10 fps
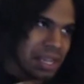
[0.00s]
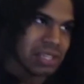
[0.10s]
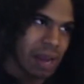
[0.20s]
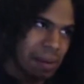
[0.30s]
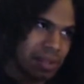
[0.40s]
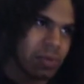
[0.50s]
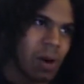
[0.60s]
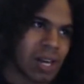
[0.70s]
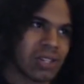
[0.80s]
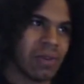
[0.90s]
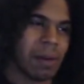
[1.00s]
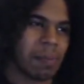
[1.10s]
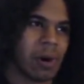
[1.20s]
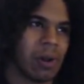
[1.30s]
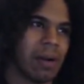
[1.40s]
So Amethyst walks over to
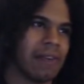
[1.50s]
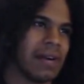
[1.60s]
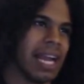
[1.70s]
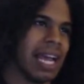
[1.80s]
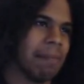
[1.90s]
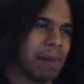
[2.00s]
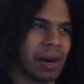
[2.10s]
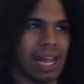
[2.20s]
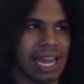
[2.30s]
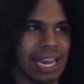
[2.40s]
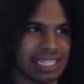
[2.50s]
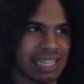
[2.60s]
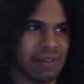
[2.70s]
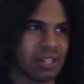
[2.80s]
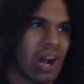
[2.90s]
Pearl or whatever, and Peridot and
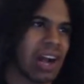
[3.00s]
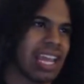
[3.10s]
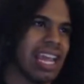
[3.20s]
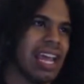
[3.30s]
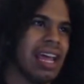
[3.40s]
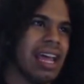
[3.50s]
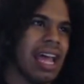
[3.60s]
Steven are talking.